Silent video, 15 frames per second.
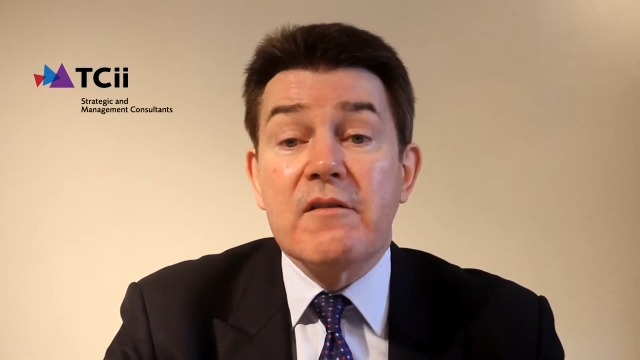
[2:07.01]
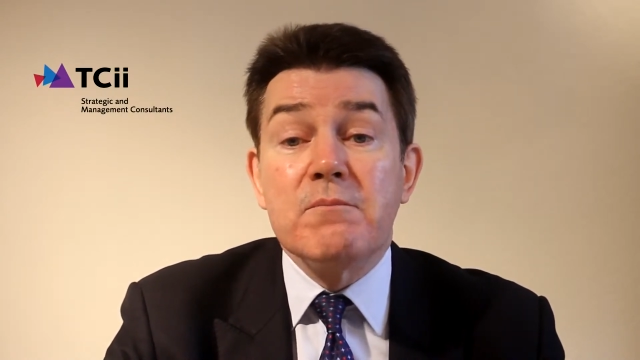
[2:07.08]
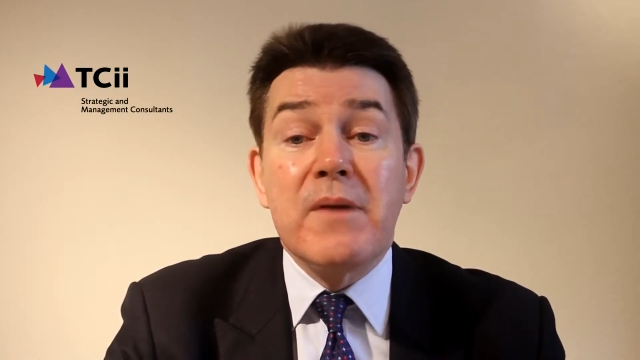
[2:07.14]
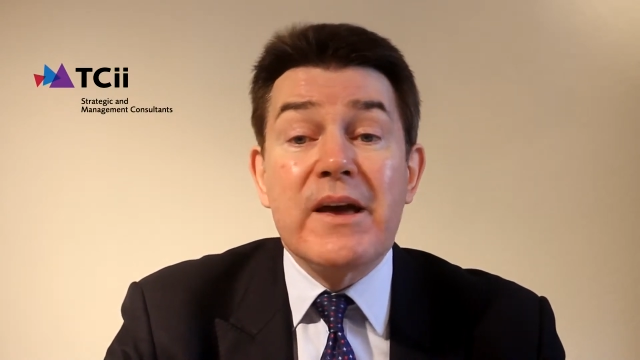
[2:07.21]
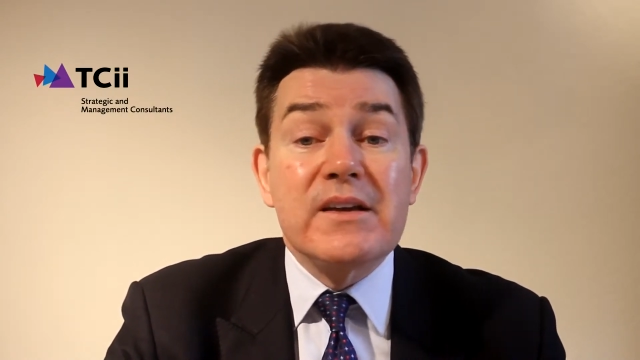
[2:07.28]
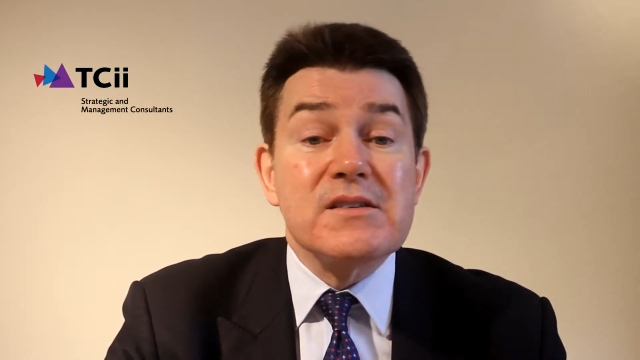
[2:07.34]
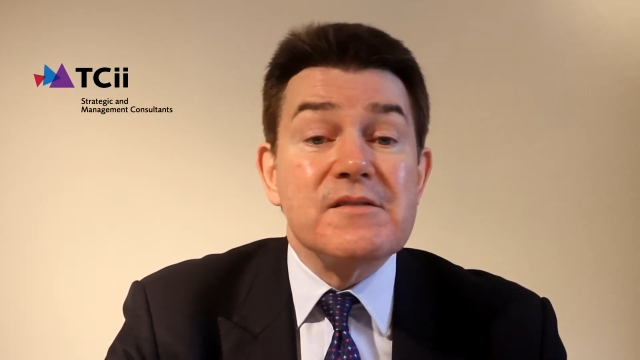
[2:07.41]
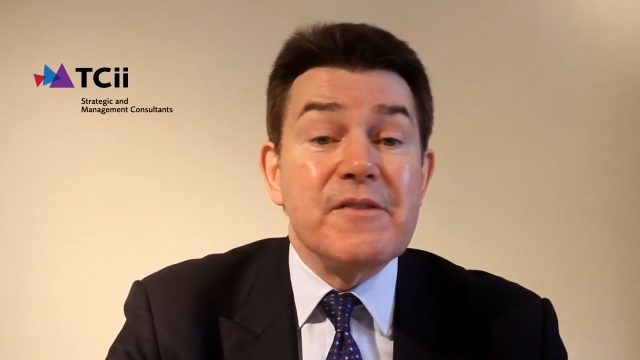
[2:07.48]

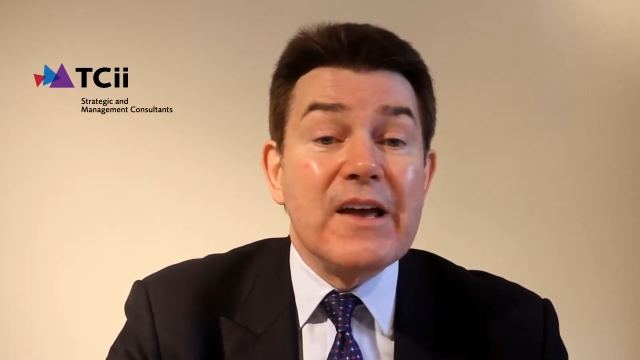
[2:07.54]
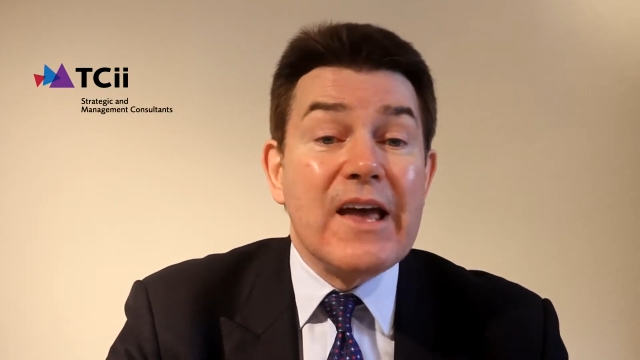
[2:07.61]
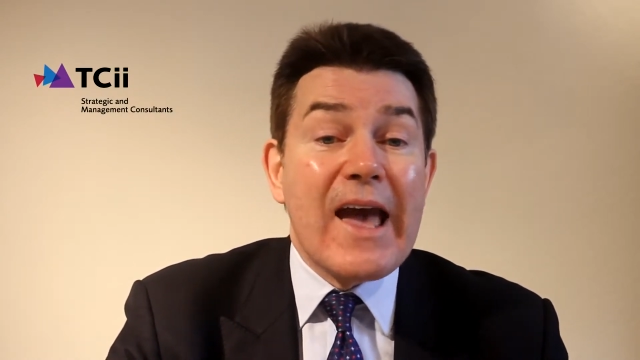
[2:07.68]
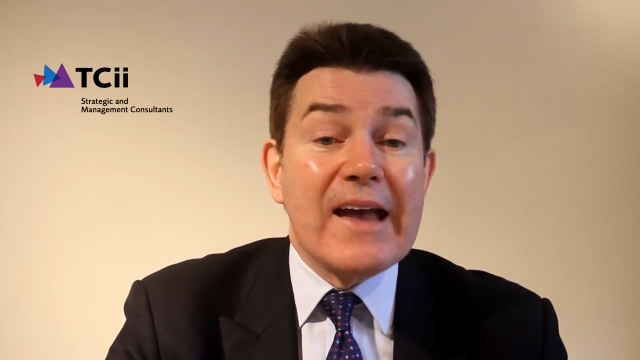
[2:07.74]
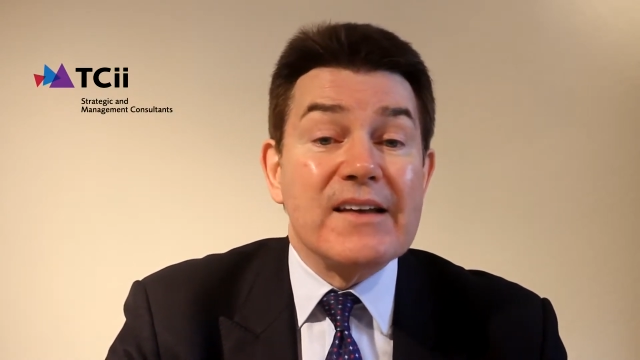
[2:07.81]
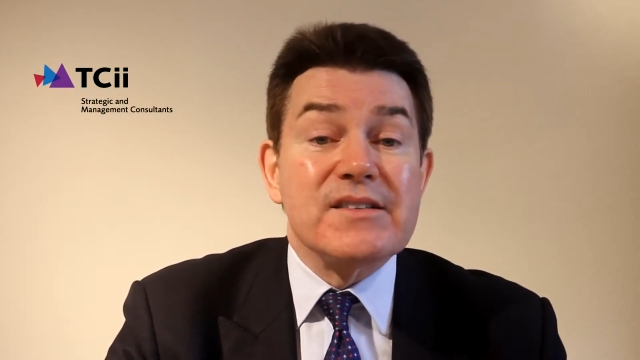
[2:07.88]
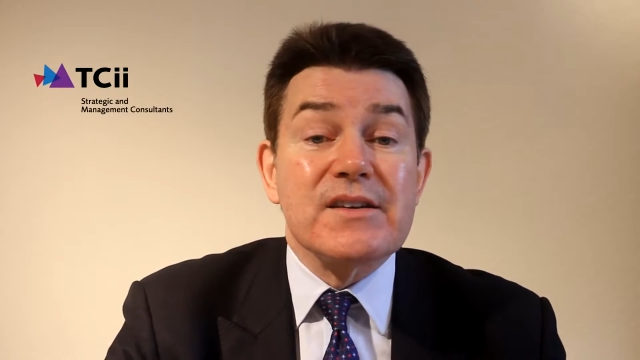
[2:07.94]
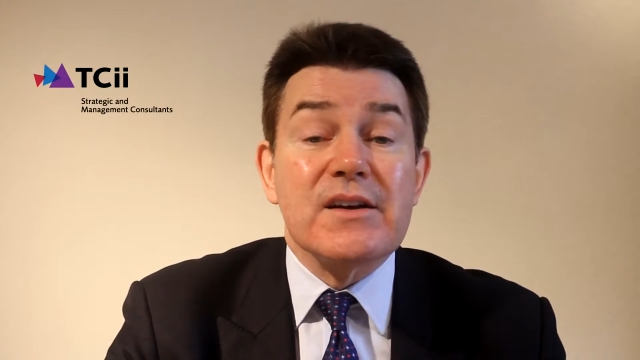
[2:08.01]
make us
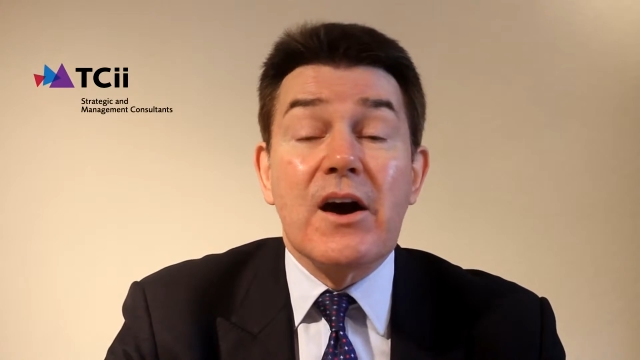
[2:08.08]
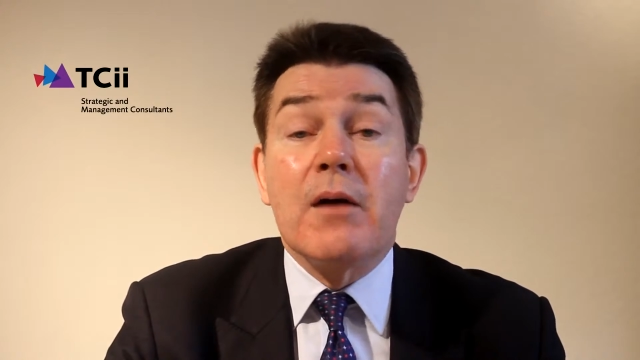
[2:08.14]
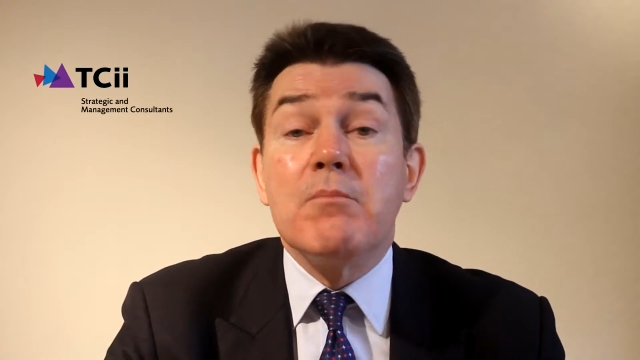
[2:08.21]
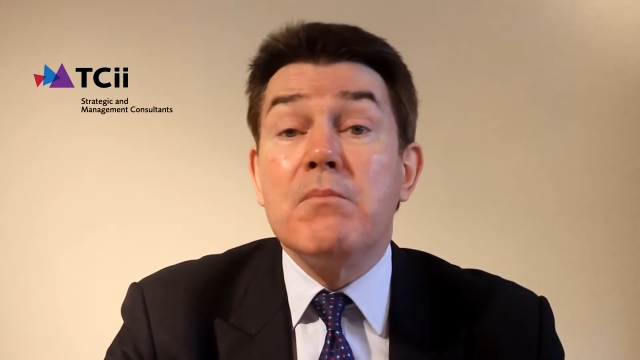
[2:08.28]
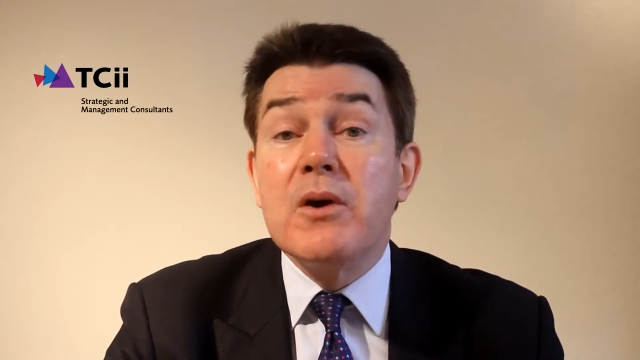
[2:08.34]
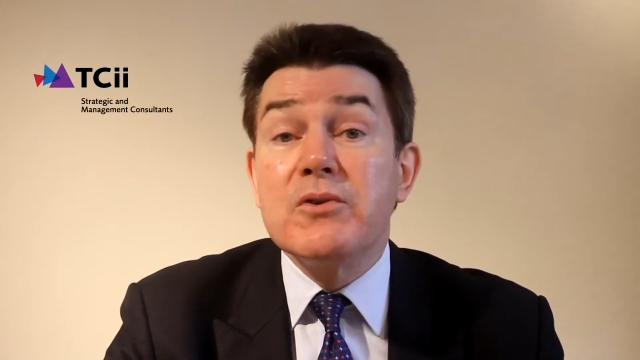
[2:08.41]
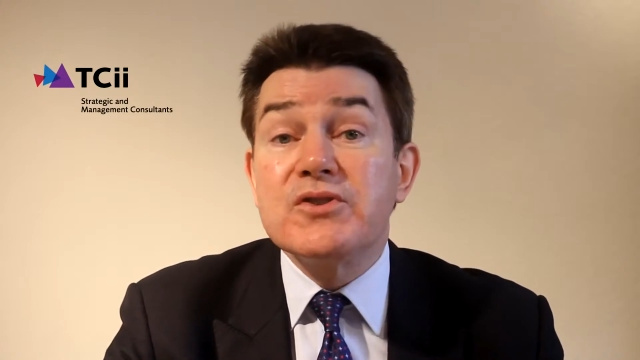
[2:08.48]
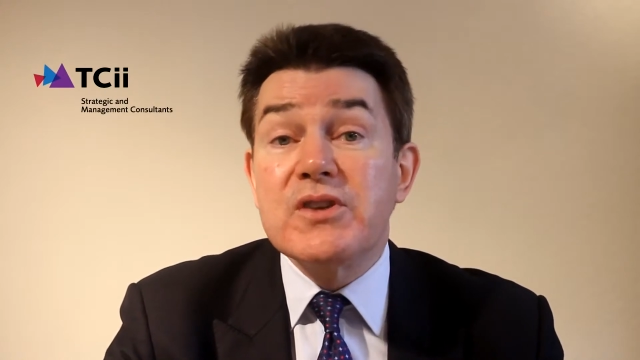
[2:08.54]
forget our
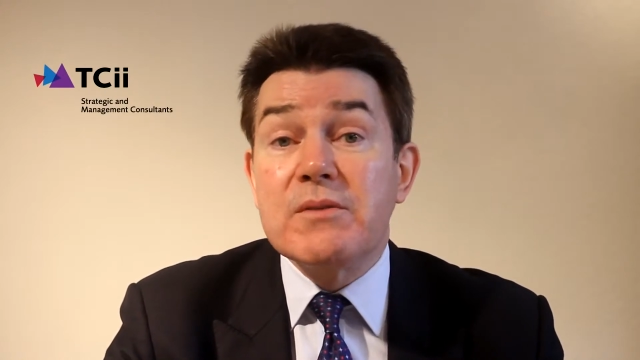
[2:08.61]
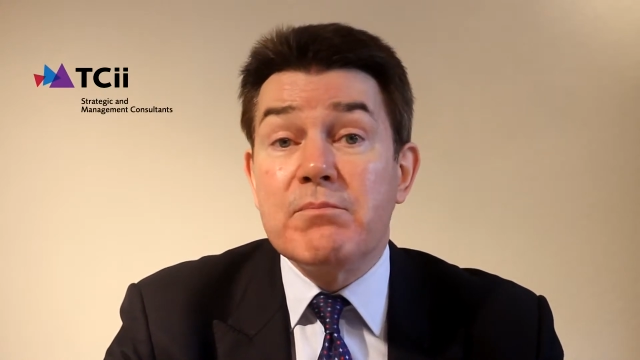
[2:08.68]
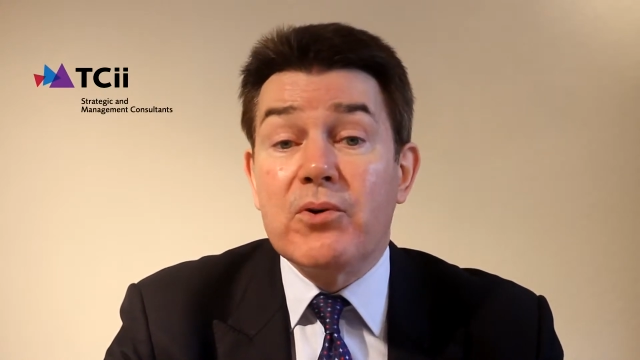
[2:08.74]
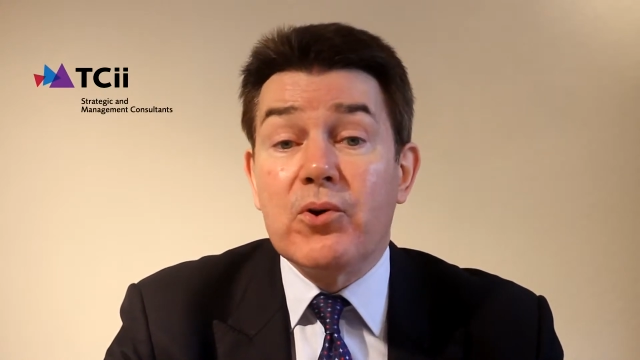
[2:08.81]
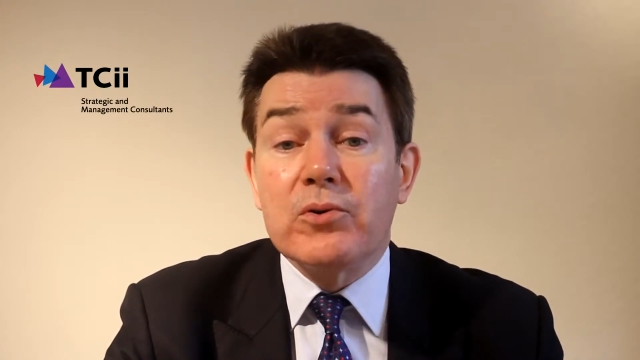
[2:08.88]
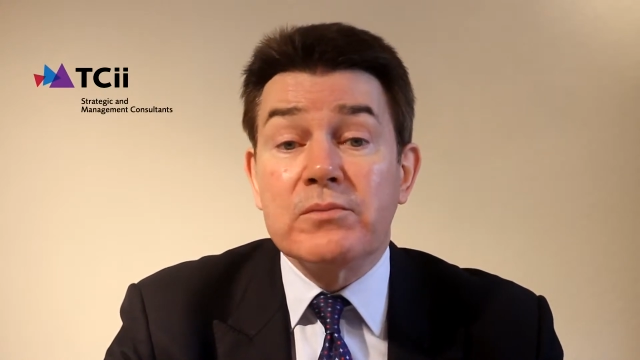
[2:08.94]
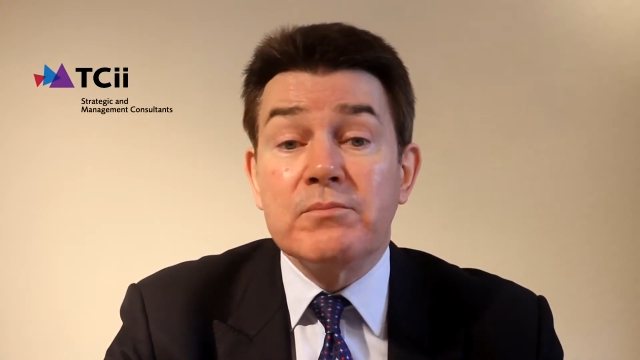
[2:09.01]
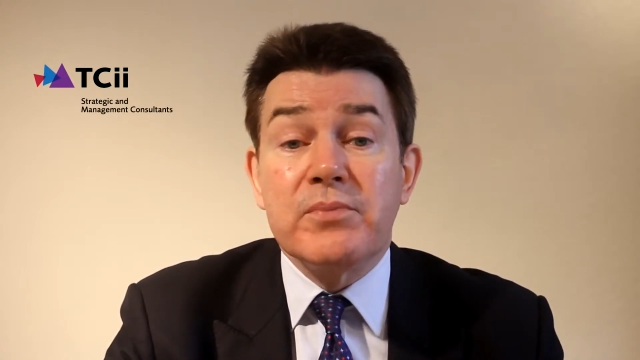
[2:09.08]
most
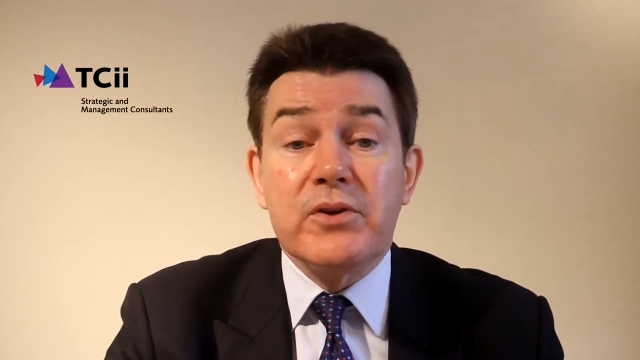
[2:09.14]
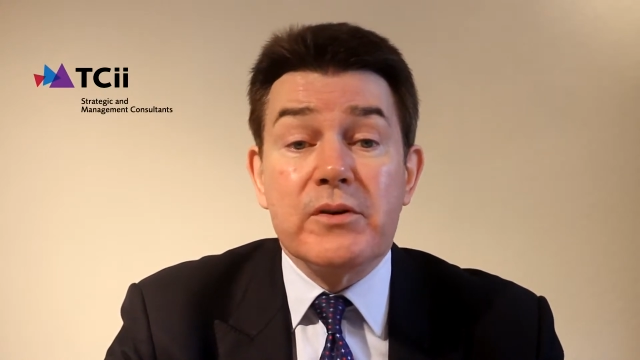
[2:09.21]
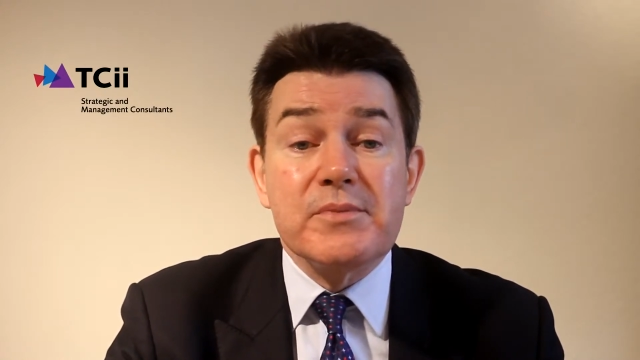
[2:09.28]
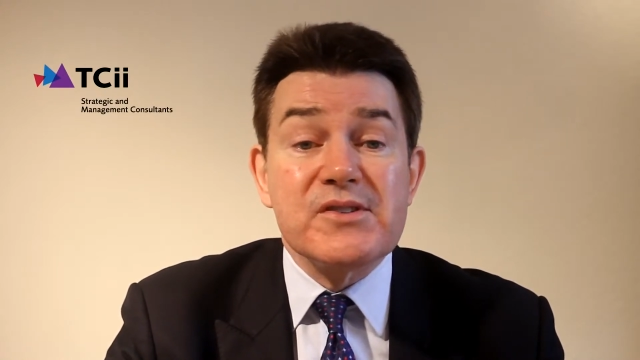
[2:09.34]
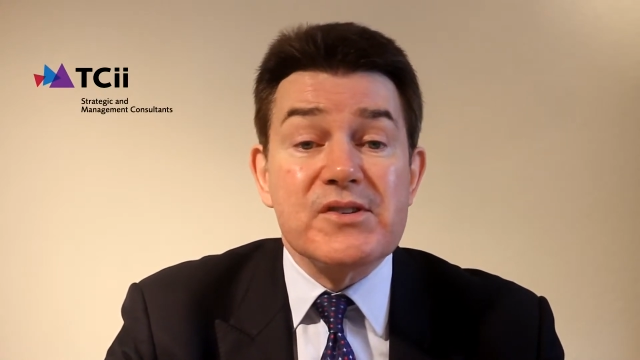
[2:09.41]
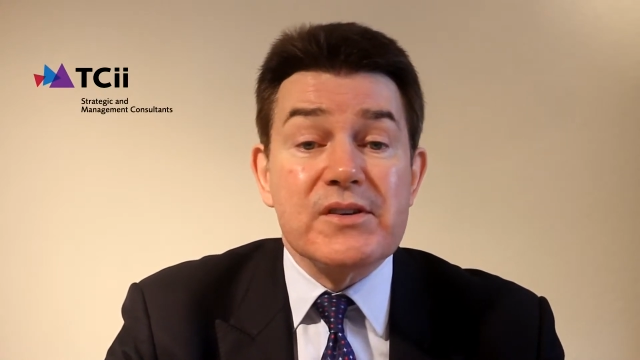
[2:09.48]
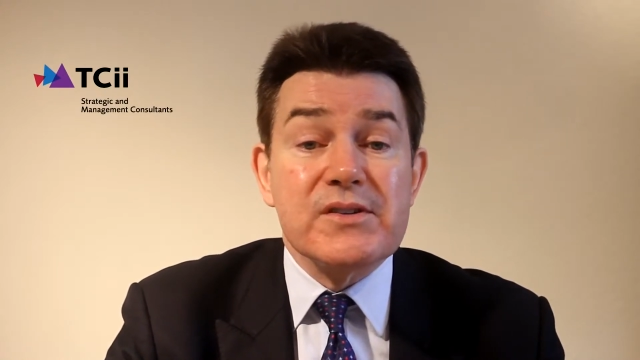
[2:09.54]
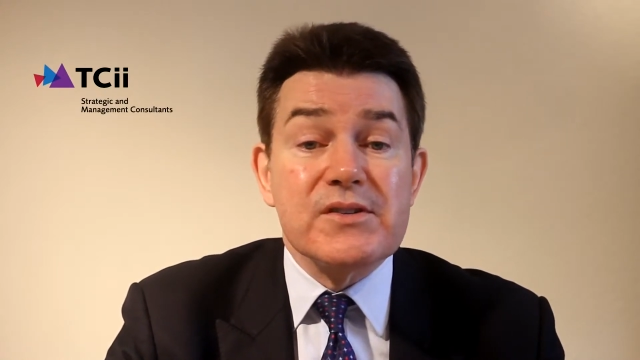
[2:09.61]
important
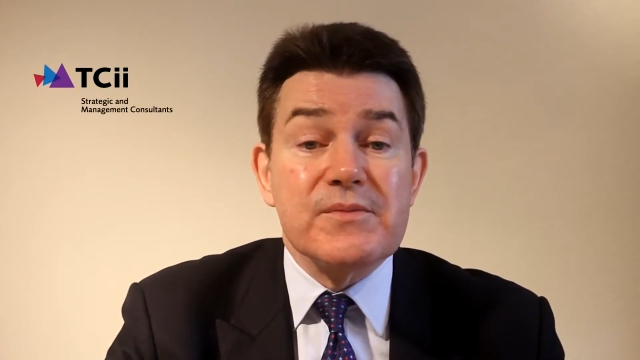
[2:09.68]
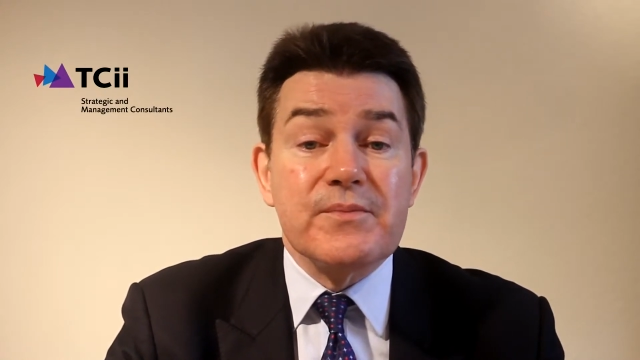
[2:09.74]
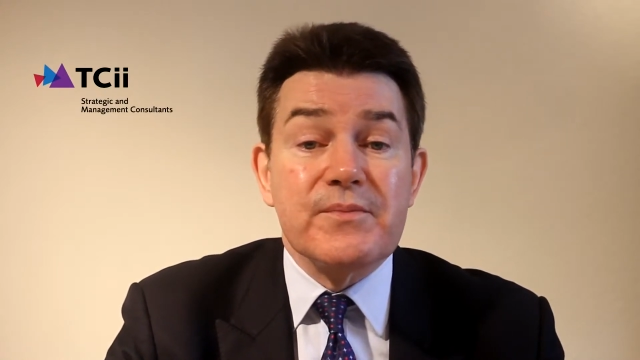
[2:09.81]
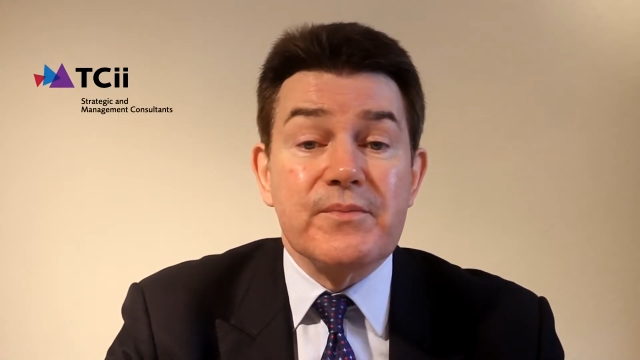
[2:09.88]
purposes.